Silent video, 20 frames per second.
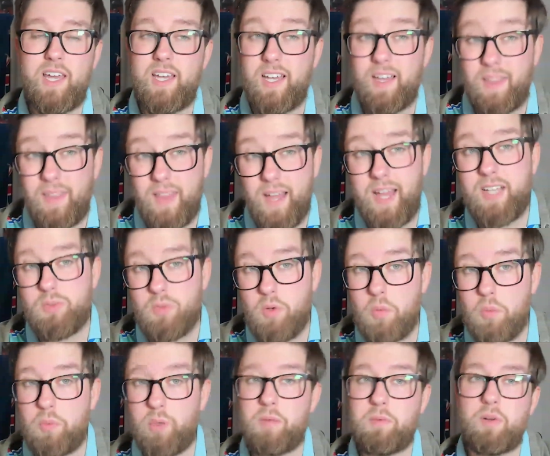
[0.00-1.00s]
And that is
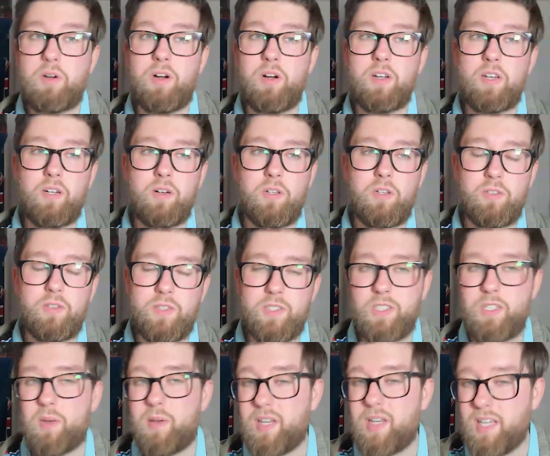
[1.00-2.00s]
what Pep Guardiola is
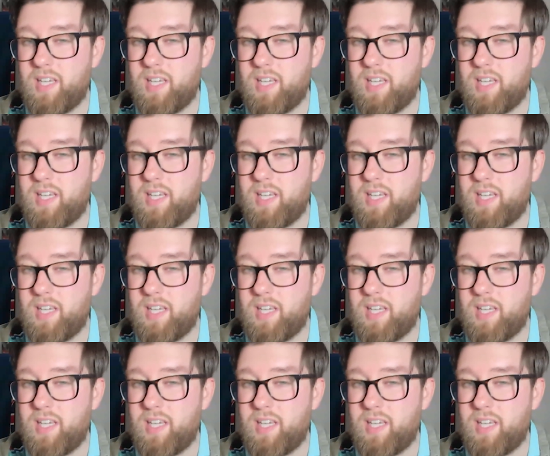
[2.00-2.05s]
doing.